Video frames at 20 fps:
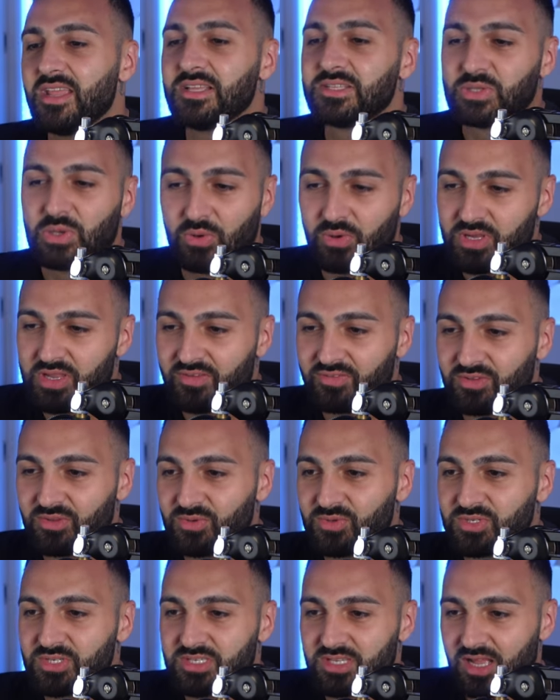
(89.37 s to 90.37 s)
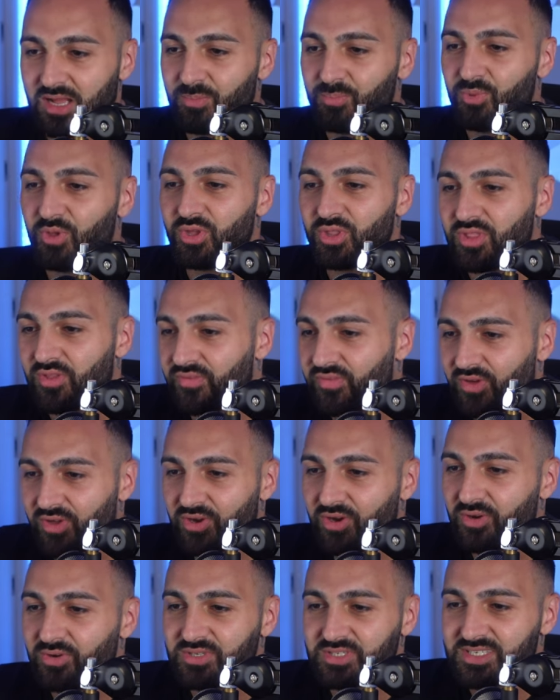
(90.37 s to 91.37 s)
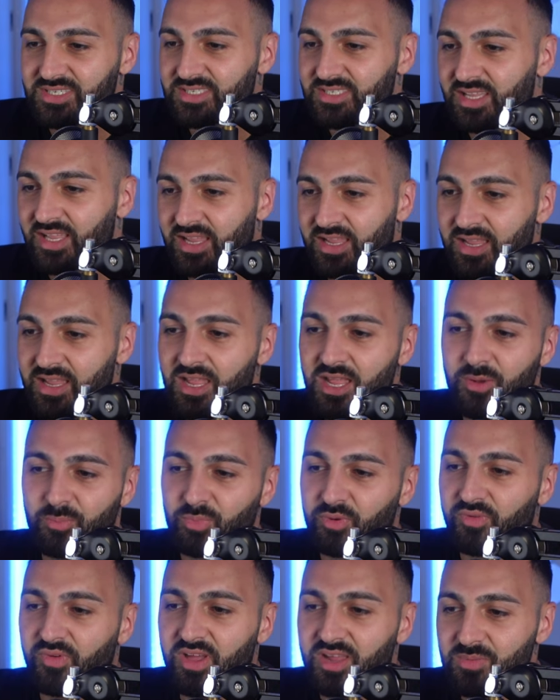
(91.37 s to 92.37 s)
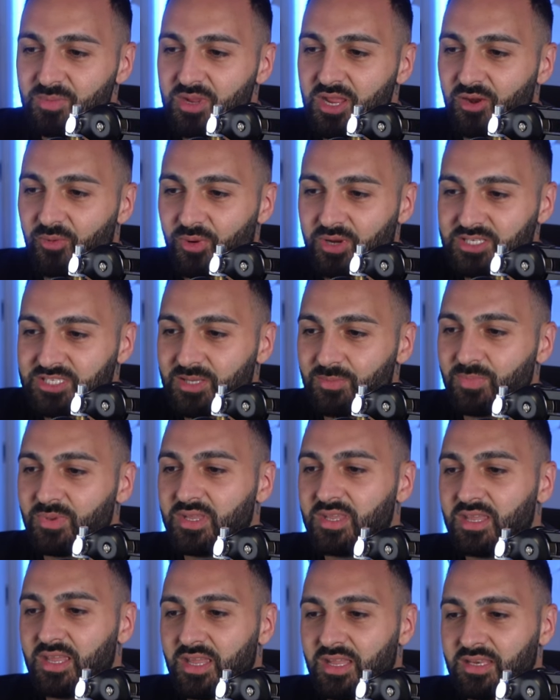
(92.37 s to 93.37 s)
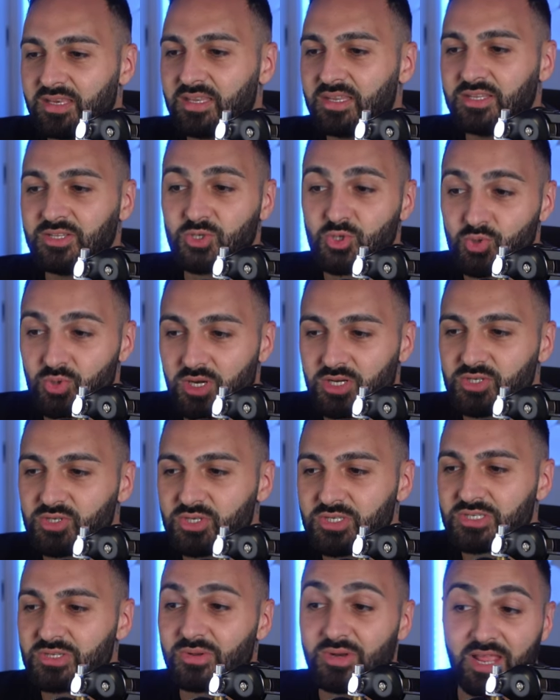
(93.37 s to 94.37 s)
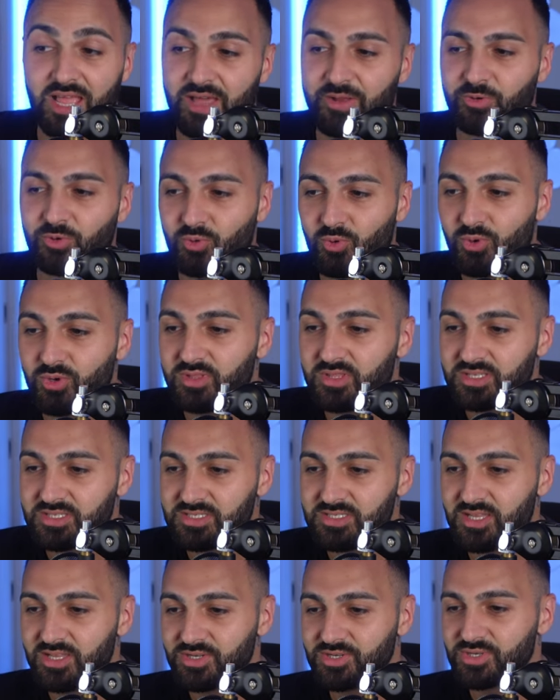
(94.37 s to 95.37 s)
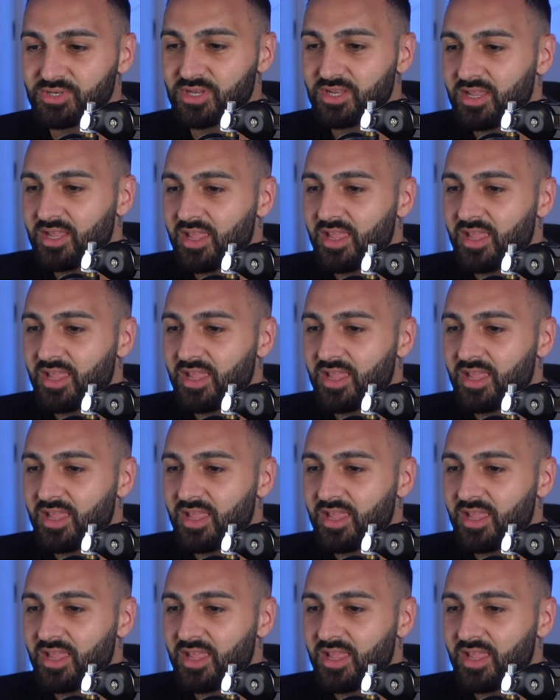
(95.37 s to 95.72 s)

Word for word: So all you have to do is just upload the photo and just say, provide me a recipe and instructions on how to cook this dish.